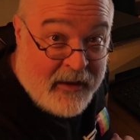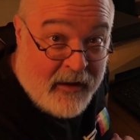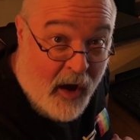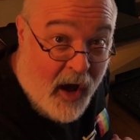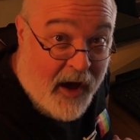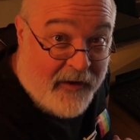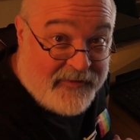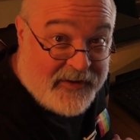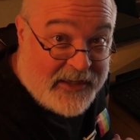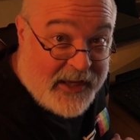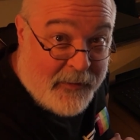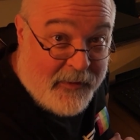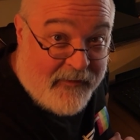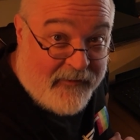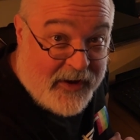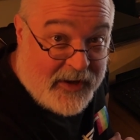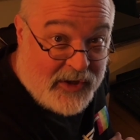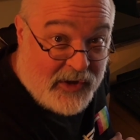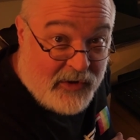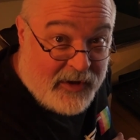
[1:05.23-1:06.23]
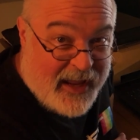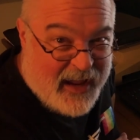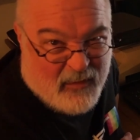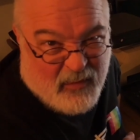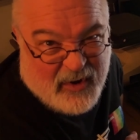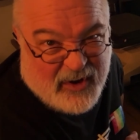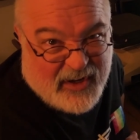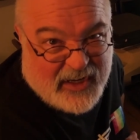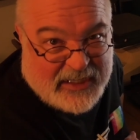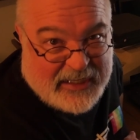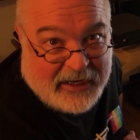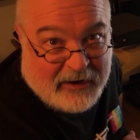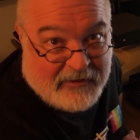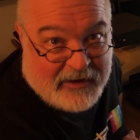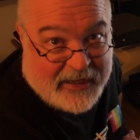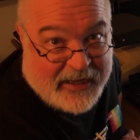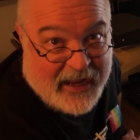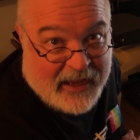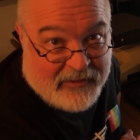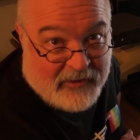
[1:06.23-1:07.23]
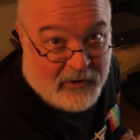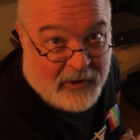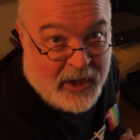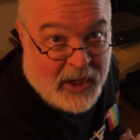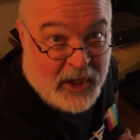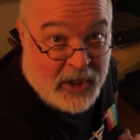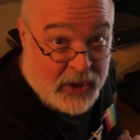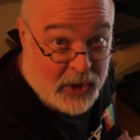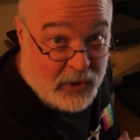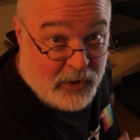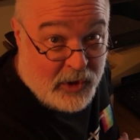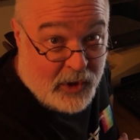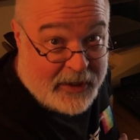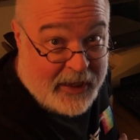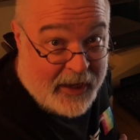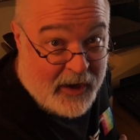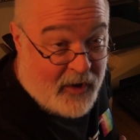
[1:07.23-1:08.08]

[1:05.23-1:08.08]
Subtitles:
off some of it to you, and we're just here together, you looking